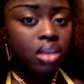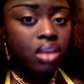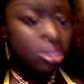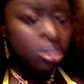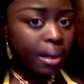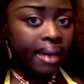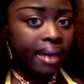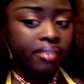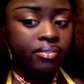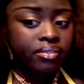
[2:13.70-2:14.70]
you
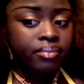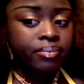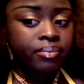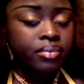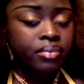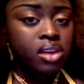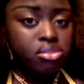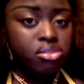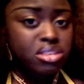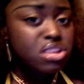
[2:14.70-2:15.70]
have.
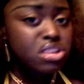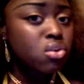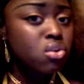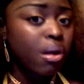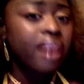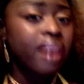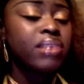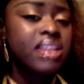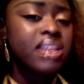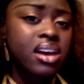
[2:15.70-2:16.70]
The reason you're crying
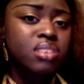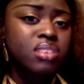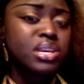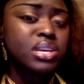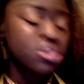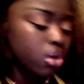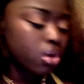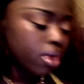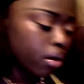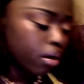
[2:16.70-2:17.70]
right now is because you
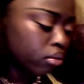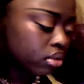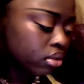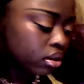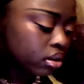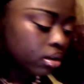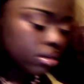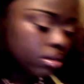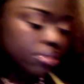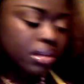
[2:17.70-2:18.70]
don't know.
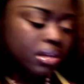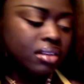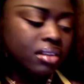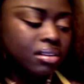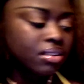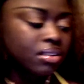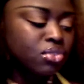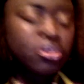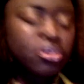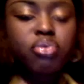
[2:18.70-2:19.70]
I mean,
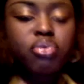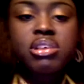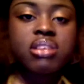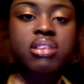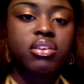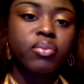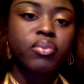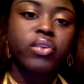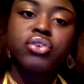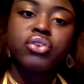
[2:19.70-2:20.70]
do your research
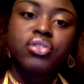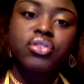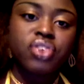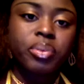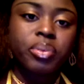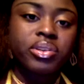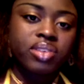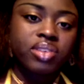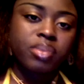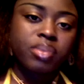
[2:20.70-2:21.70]
before you just jump into
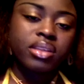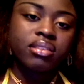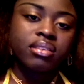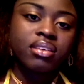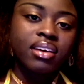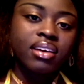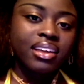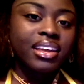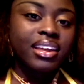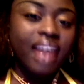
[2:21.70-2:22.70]
something.
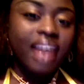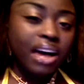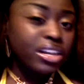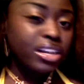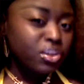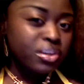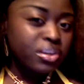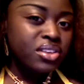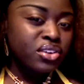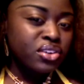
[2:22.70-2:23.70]
How can you
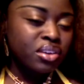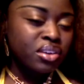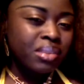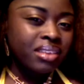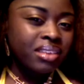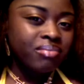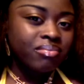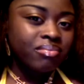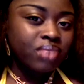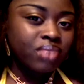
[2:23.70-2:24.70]
research on a man?
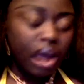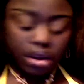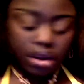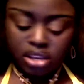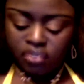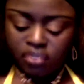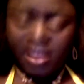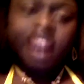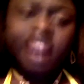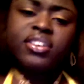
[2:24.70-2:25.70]
Or how can you
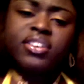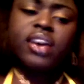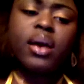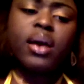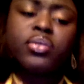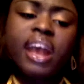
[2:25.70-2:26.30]
figure out